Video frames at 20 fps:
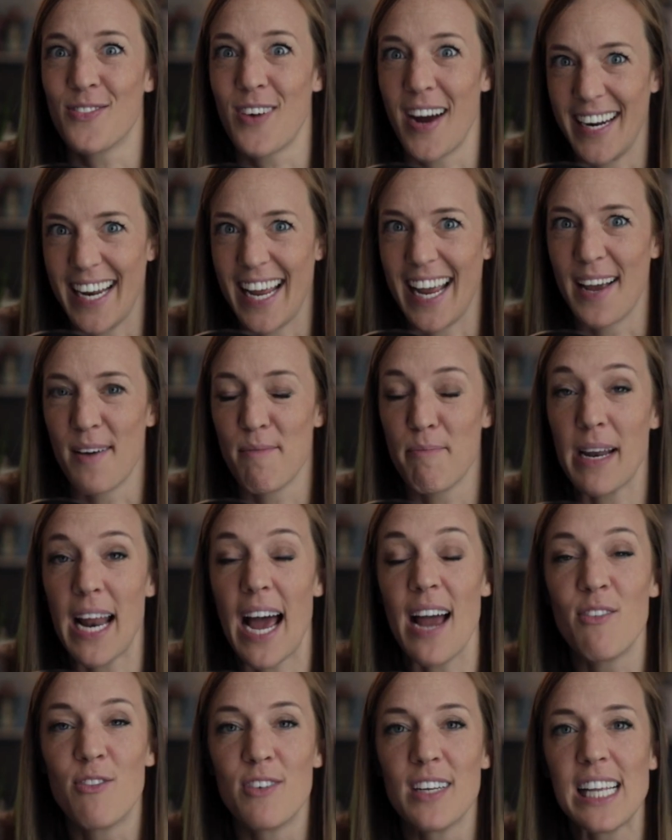running, but
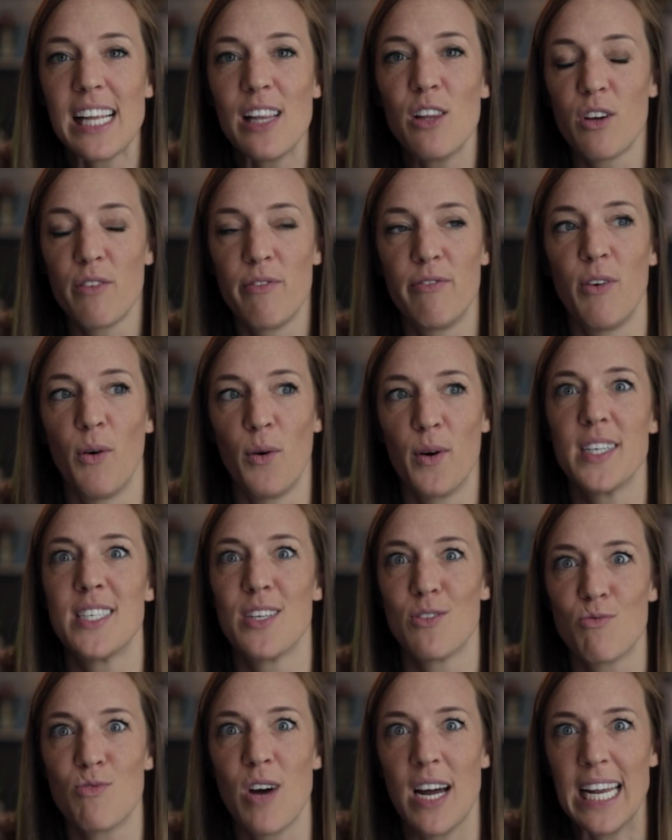I really look forward
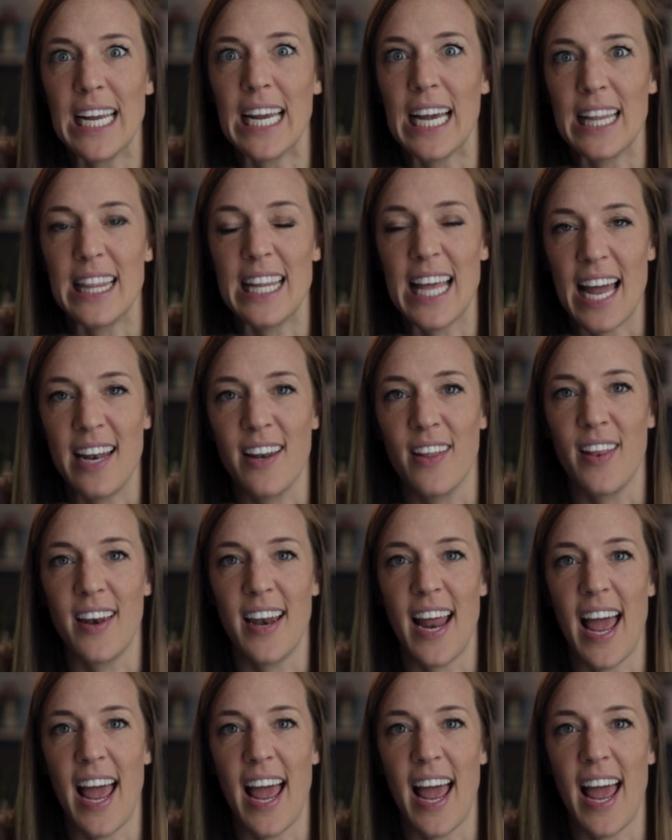to running at the end of